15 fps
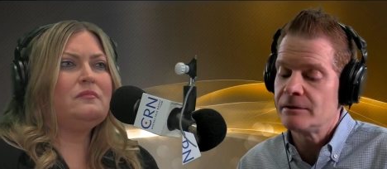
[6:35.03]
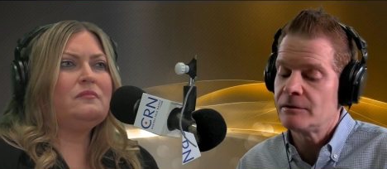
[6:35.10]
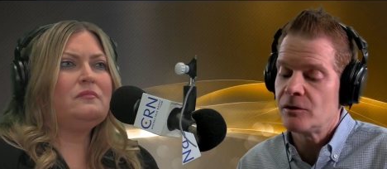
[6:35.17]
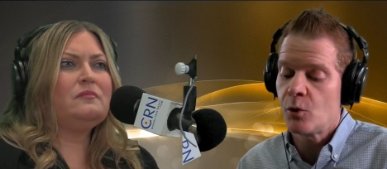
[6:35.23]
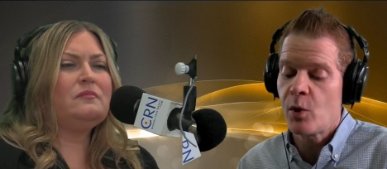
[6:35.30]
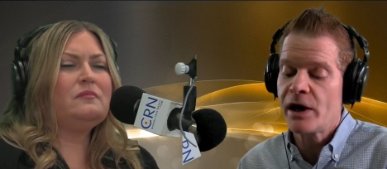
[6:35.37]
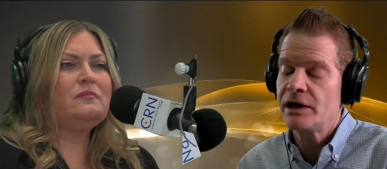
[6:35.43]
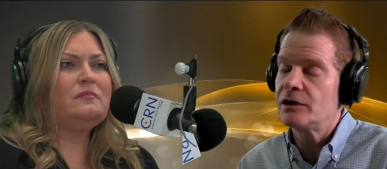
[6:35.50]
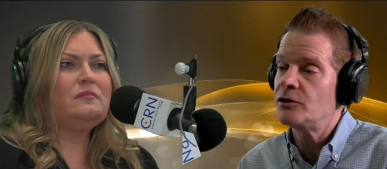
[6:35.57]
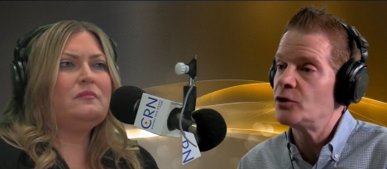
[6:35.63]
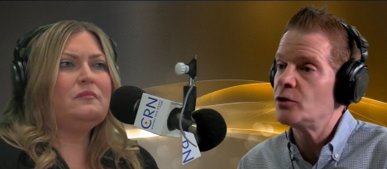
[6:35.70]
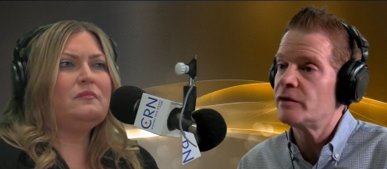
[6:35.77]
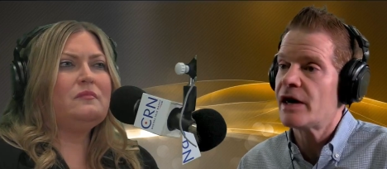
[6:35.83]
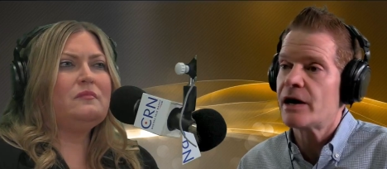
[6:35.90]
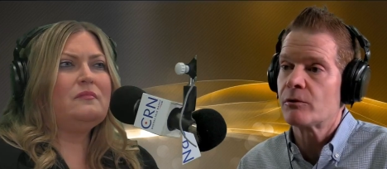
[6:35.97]
Speaker 1: the way to do
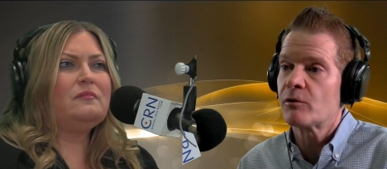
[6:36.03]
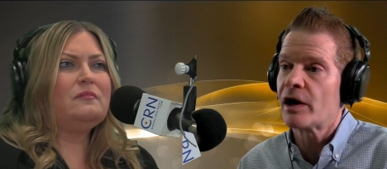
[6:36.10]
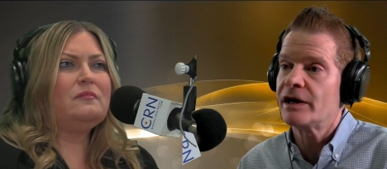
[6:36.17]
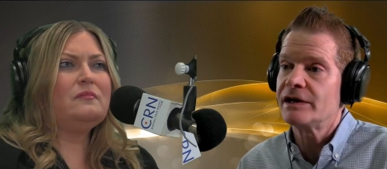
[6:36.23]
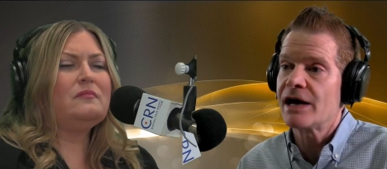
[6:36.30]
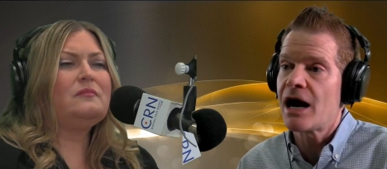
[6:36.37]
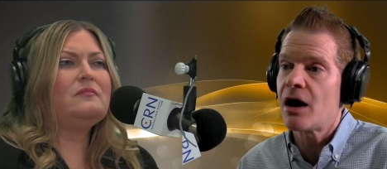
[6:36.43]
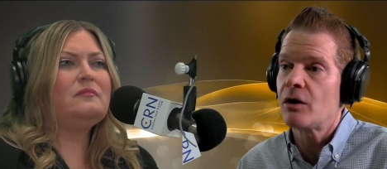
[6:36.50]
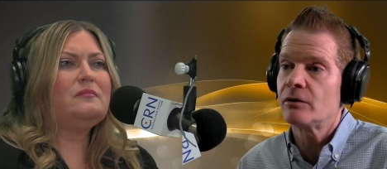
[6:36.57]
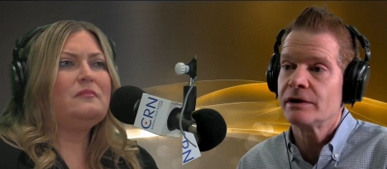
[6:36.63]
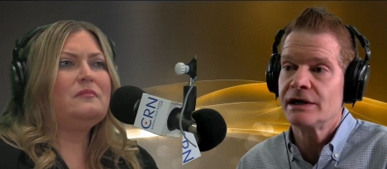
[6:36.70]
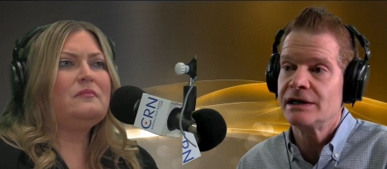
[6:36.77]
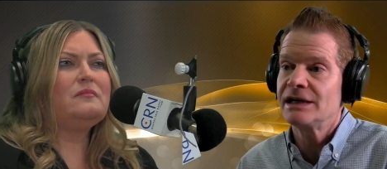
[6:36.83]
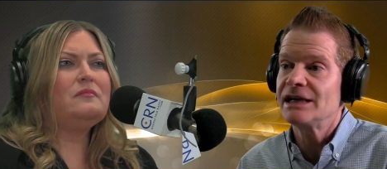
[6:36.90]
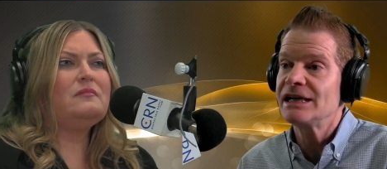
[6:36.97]
that right now
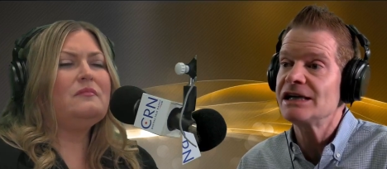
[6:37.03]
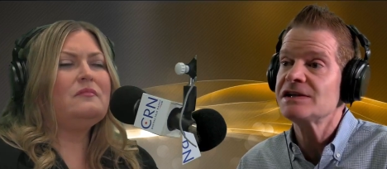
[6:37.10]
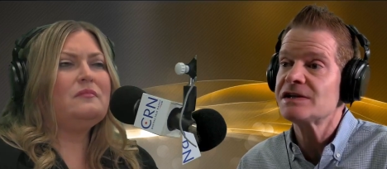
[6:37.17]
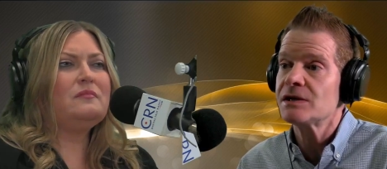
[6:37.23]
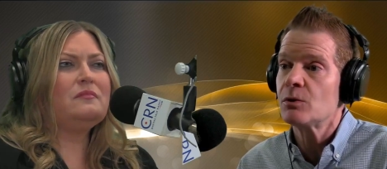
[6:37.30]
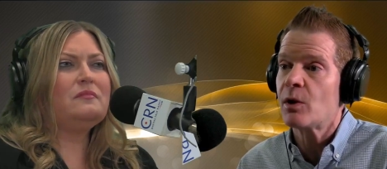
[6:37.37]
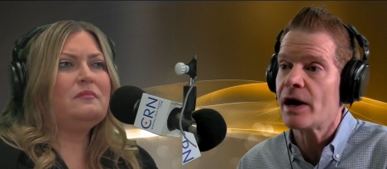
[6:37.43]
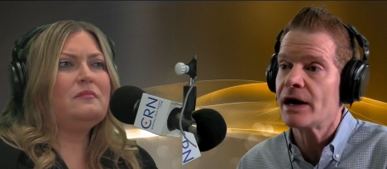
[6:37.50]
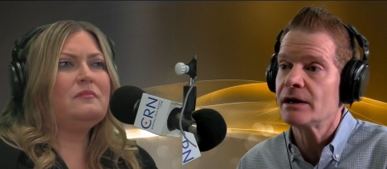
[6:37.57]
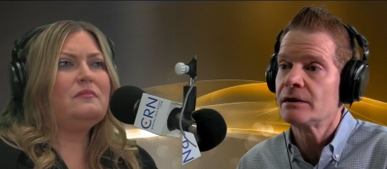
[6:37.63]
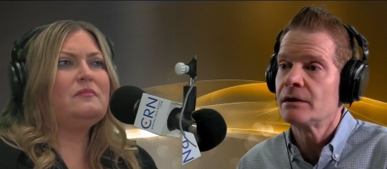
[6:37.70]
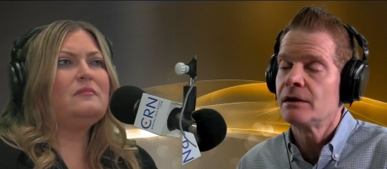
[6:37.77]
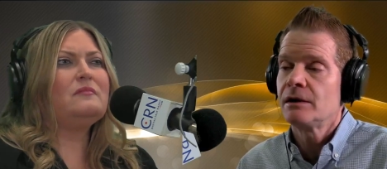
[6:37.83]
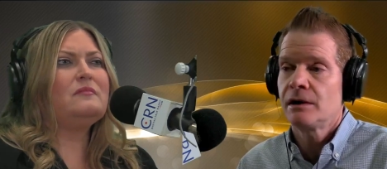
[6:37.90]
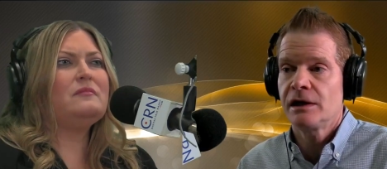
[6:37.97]
in an easy way
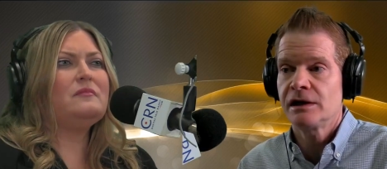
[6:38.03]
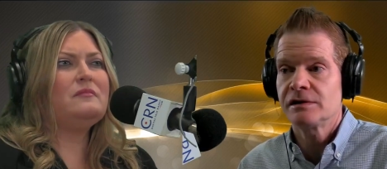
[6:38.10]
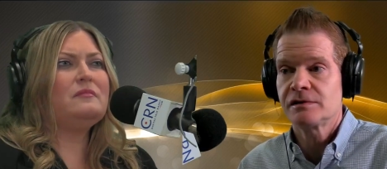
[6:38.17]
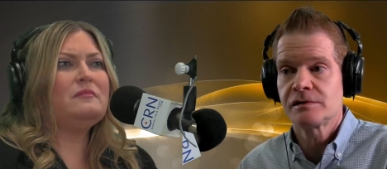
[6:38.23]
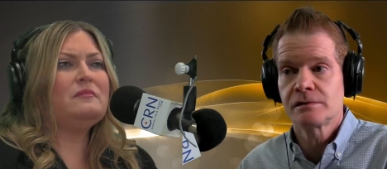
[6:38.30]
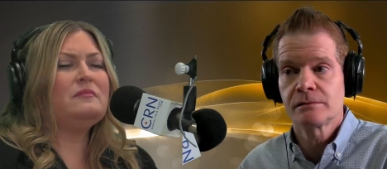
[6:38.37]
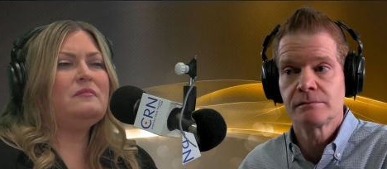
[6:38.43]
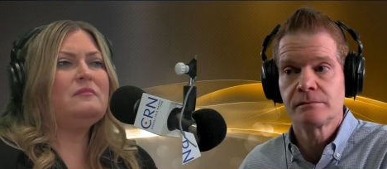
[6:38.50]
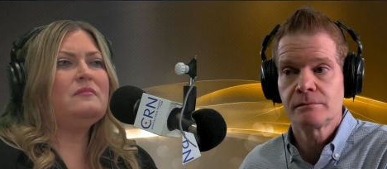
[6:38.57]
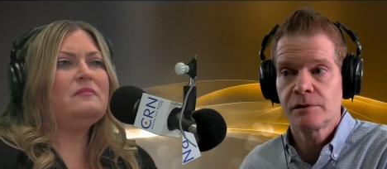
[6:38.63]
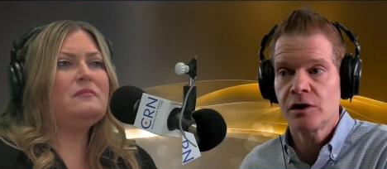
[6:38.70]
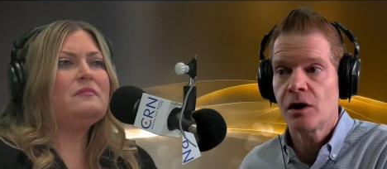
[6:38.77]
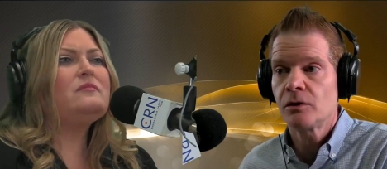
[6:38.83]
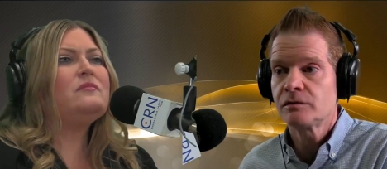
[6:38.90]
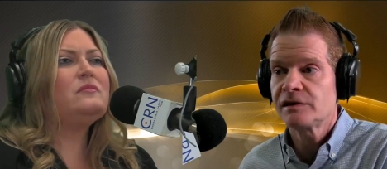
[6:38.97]
is, you
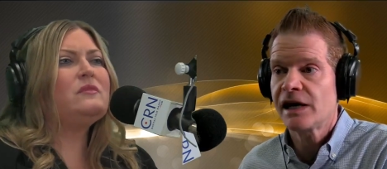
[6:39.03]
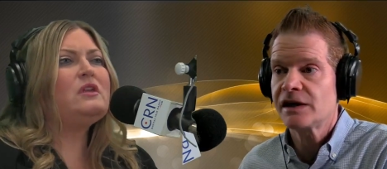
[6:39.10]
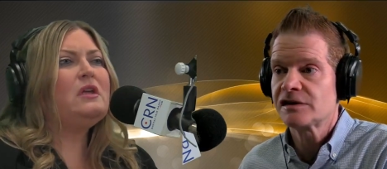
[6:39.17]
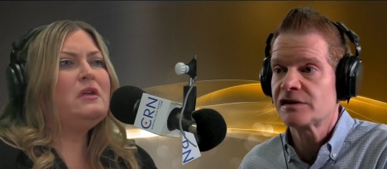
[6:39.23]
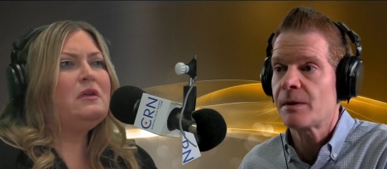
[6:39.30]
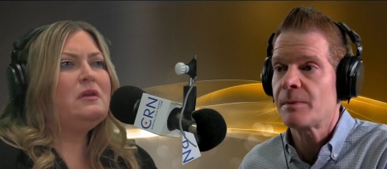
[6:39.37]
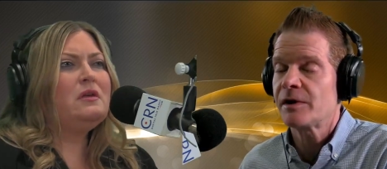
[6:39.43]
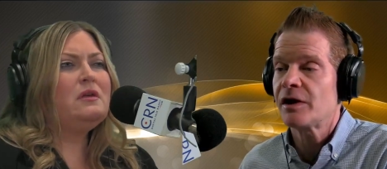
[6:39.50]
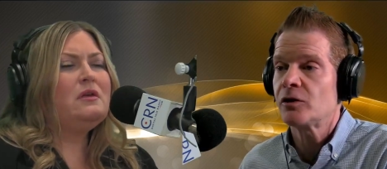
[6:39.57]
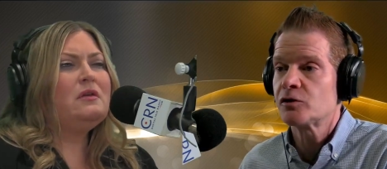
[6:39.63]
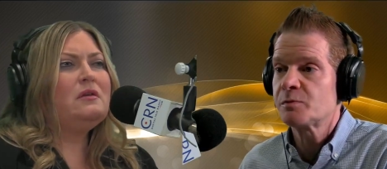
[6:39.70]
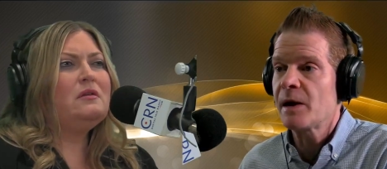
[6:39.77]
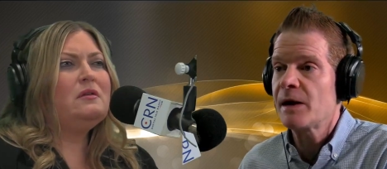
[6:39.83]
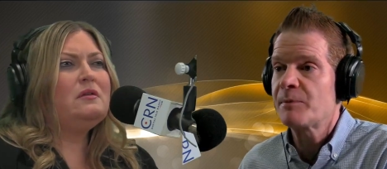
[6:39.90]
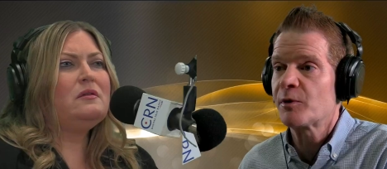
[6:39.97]
know, take some of those
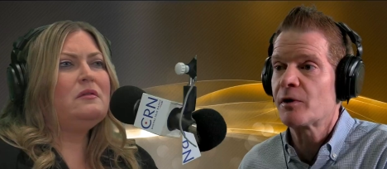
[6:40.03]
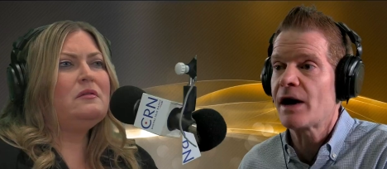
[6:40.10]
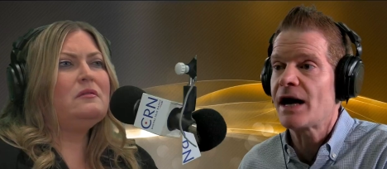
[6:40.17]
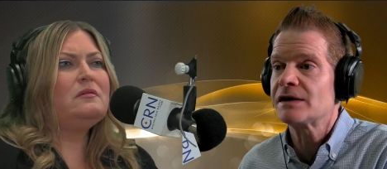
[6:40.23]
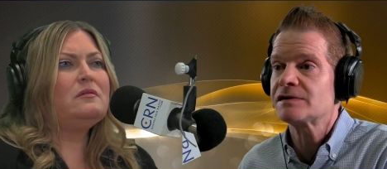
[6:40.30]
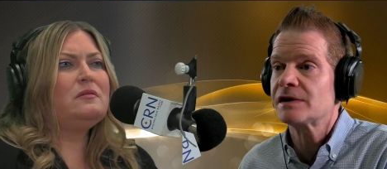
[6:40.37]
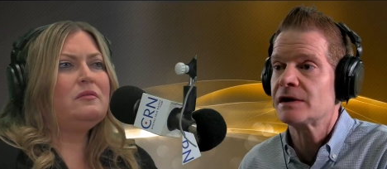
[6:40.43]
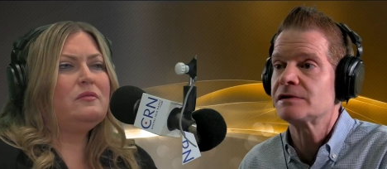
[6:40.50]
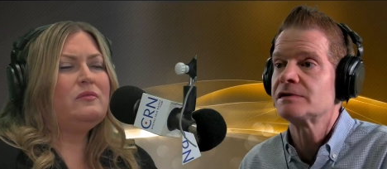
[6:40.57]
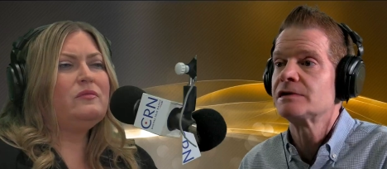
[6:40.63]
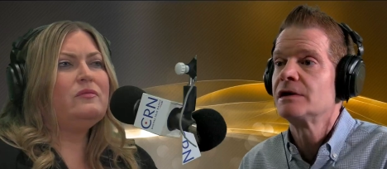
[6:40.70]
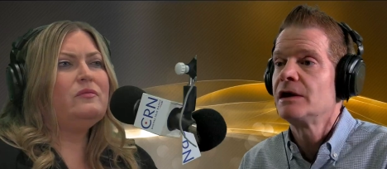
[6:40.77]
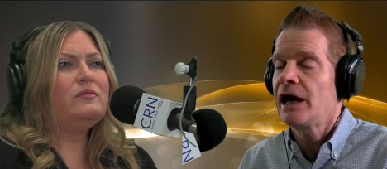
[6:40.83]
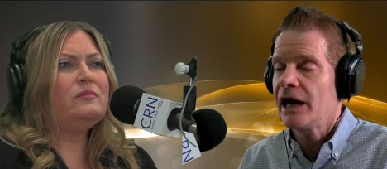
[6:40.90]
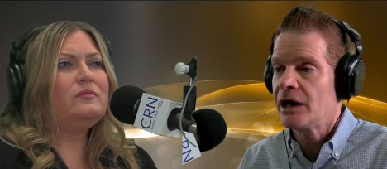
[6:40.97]
paper assets
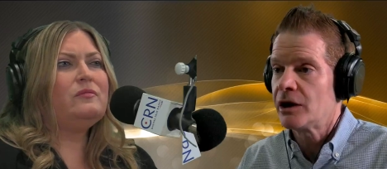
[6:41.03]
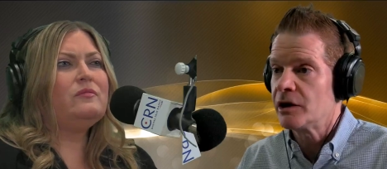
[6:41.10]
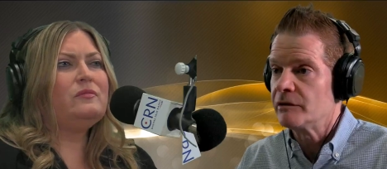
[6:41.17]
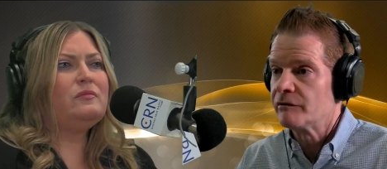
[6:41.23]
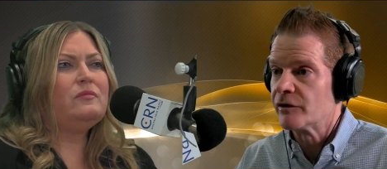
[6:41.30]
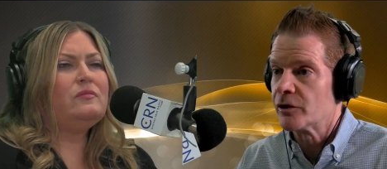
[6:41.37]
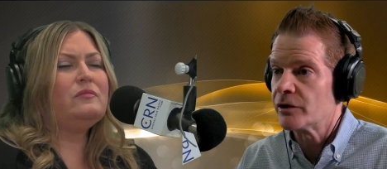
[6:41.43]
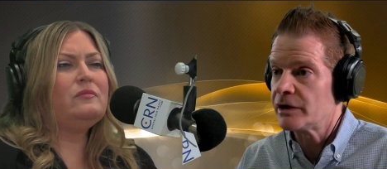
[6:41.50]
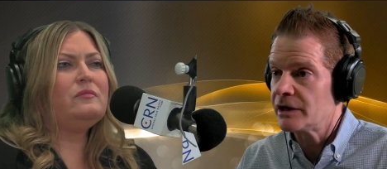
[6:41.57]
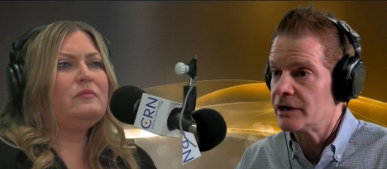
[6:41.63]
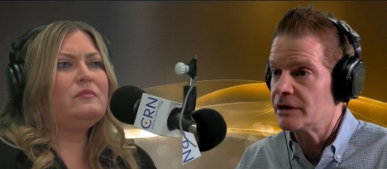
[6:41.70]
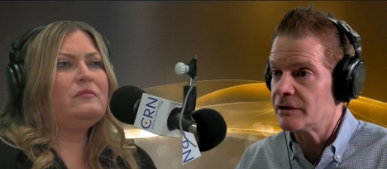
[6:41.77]
and convert it into